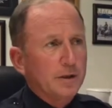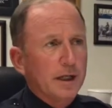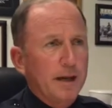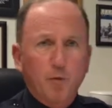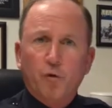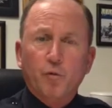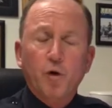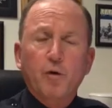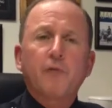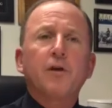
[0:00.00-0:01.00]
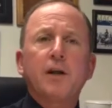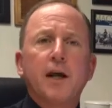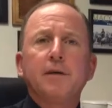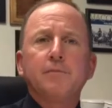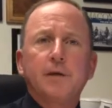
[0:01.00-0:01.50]
I'm on the road every
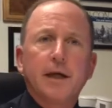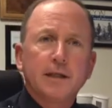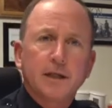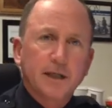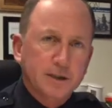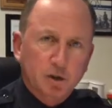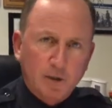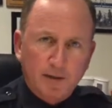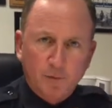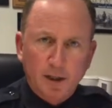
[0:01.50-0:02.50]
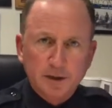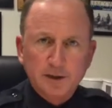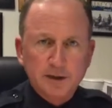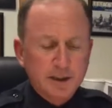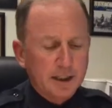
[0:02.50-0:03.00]
day, and as I drive around in
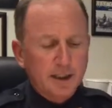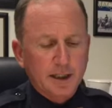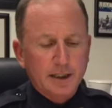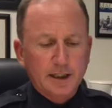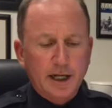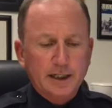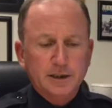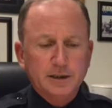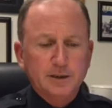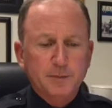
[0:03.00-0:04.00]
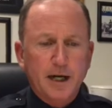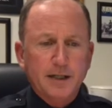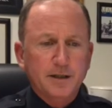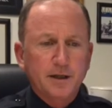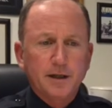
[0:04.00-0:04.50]
the city, and I can
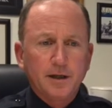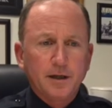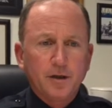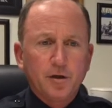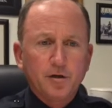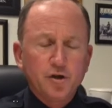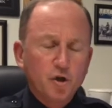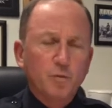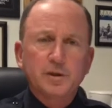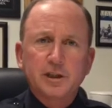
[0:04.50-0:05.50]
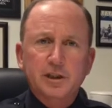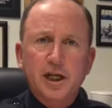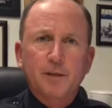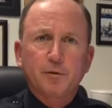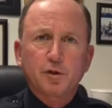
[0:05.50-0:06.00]
spot numerous
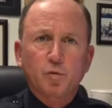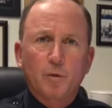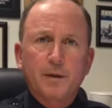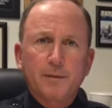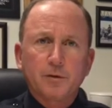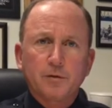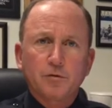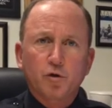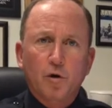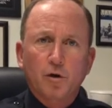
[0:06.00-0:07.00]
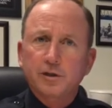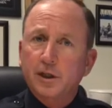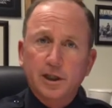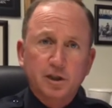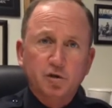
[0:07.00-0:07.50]
examples where people cross
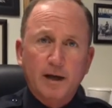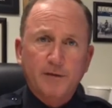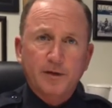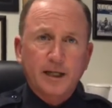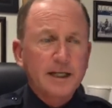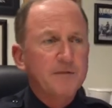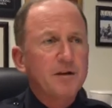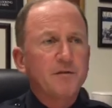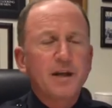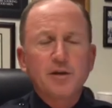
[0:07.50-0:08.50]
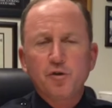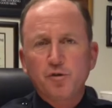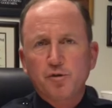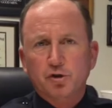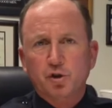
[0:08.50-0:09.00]
against traffic. And even if they do
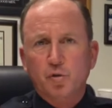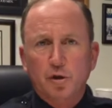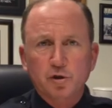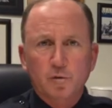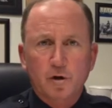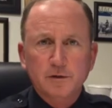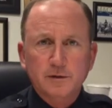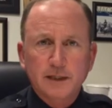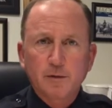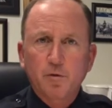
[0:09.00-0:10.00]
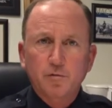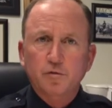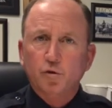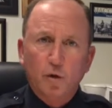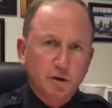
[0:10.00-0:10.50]
use a crosswalk, they will
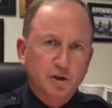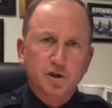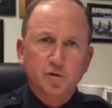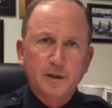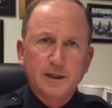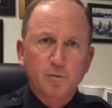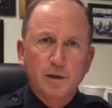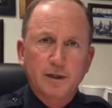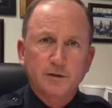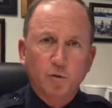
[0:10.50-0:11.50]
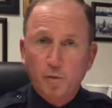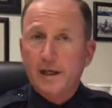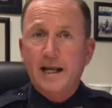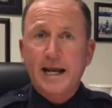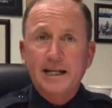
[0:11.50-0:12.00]
cross the street when the
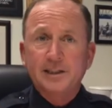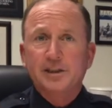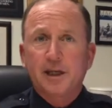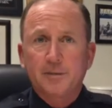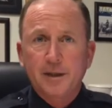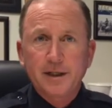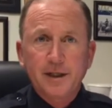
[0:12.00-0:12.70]
red hand is up.